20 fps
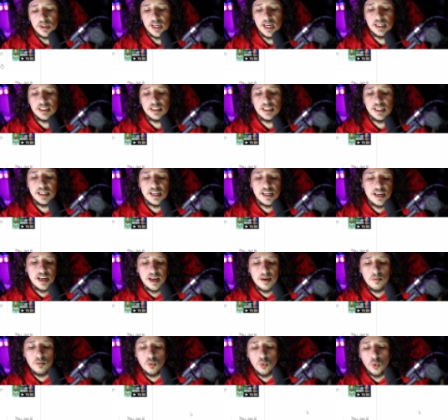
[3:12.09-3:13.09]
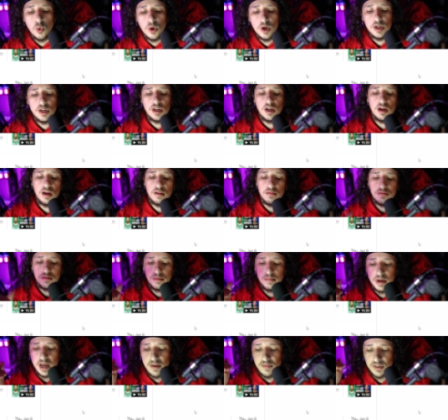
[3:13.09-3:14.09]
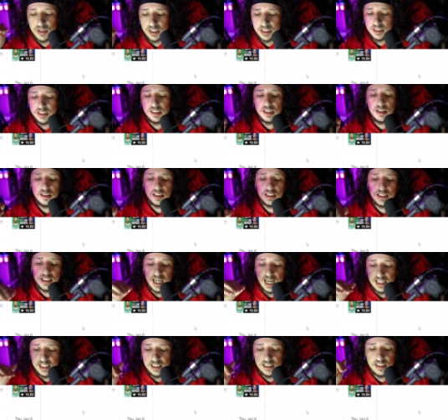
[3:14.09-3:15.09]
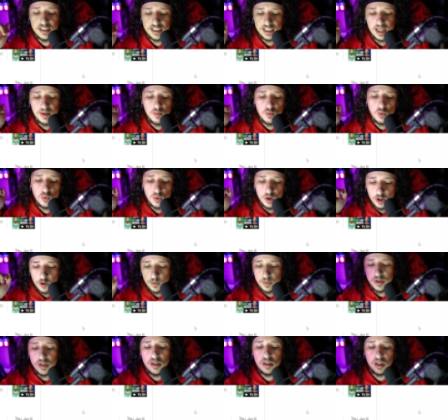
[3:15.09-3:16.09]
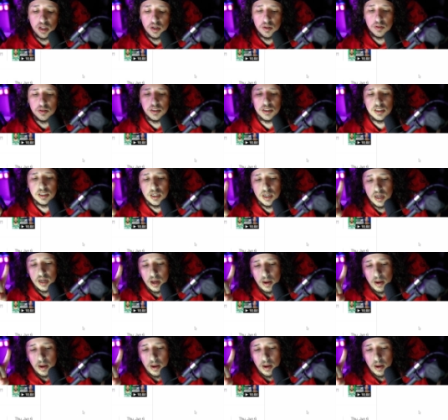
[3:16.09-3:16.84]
Guessing game one of the Mavericks and Celtics, I think this game will be close.